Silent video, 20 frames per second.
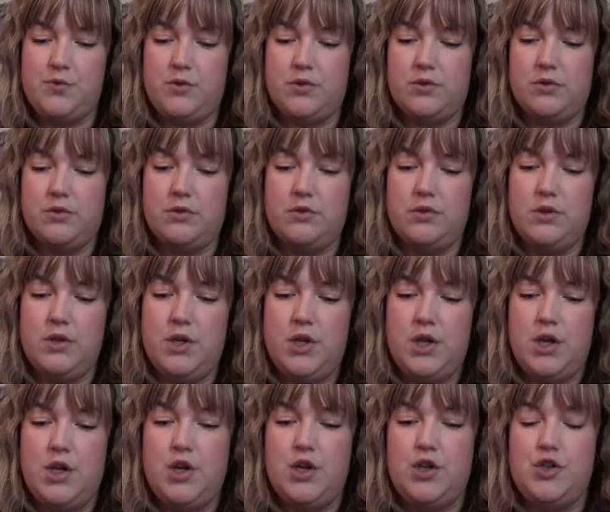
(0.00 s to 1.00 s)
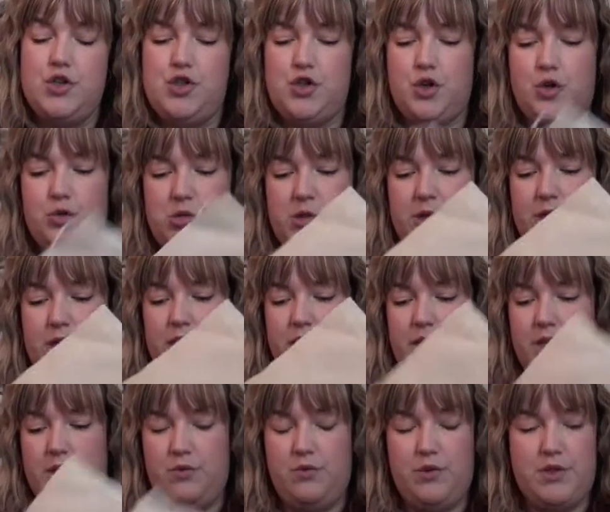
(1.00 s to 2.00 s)
wool
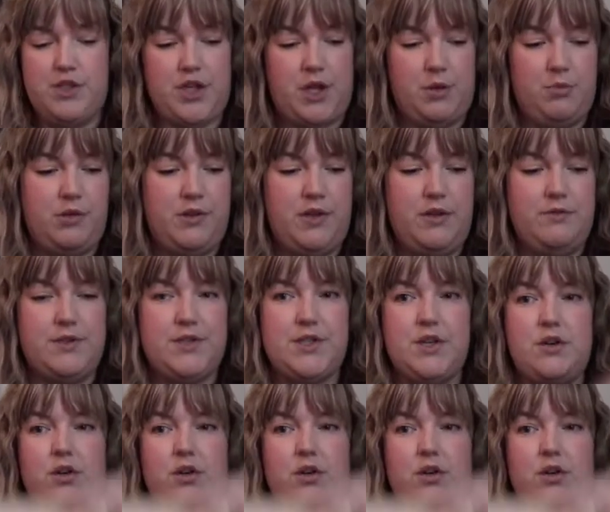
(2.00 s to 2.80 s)
Joblin, which I believe is the